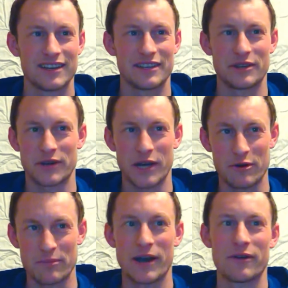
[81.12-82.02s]
Here at
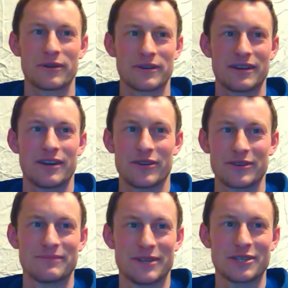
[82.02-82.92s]
Hauer Power, our
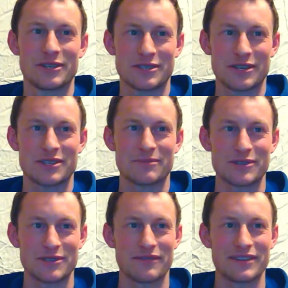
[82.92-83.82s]
mission is customer
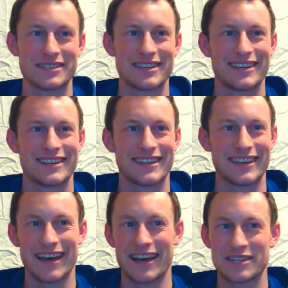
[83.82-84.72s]
service. Get
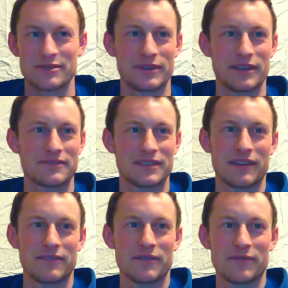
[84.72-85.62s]
at us. We'd love to give
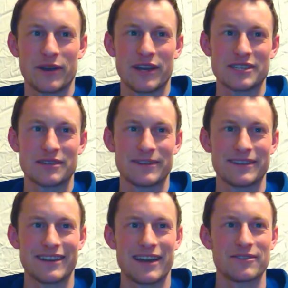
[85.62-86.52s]
you a free estimate
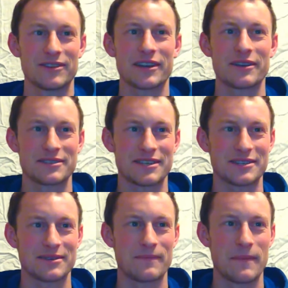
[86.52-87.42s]
and have a look at your
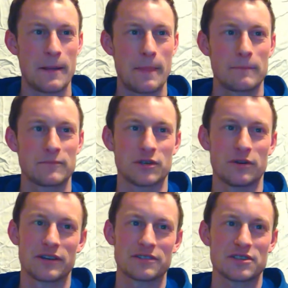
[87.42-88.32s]
system. So
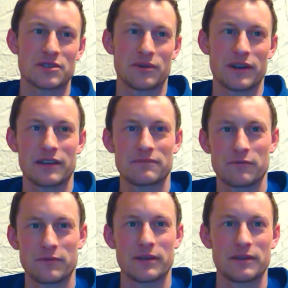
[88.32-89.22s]
here's a story.
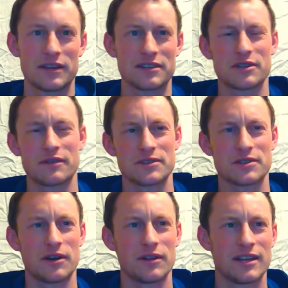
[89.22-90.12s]
We did a service
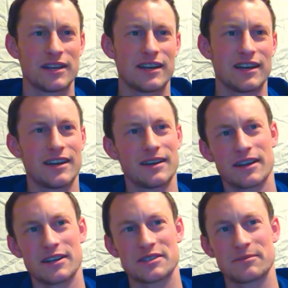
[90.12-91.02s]
call. A
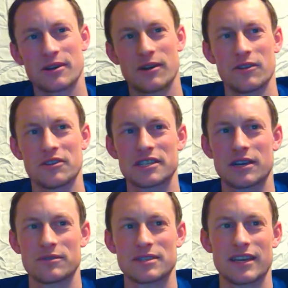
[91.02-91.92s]
customer called us
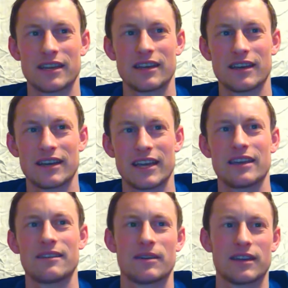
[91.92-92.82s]
out, said,
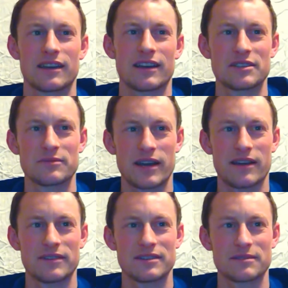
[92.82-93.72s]
hey guys, we're
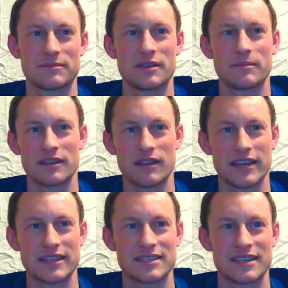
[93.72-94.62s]
having some dimming
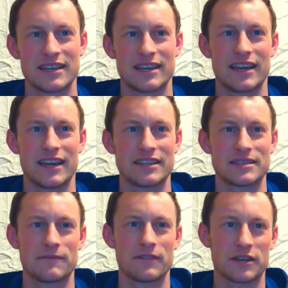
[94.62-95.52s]
lights and
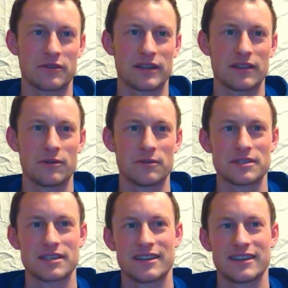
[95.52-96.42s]
some flickering loads
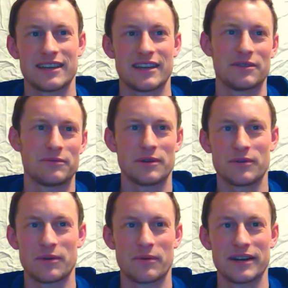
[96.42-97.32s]
and we don't
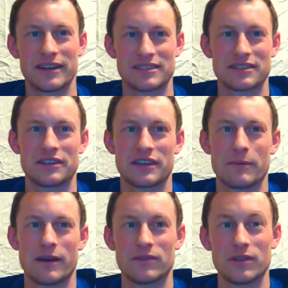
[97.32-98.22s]
know what it is. Can you come
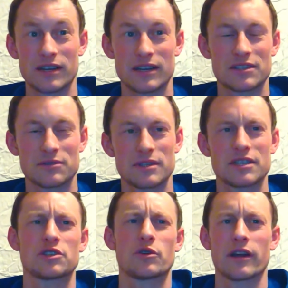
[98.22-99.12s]
have a look? So we say,
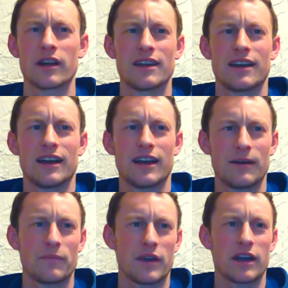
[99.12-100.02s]
sure.
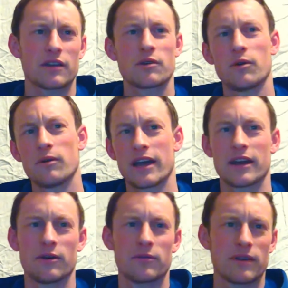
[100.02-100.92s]
Go head
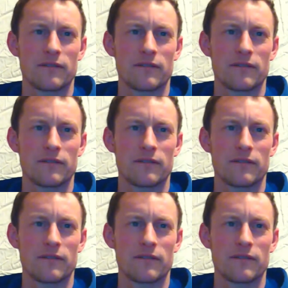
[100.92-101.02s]
out.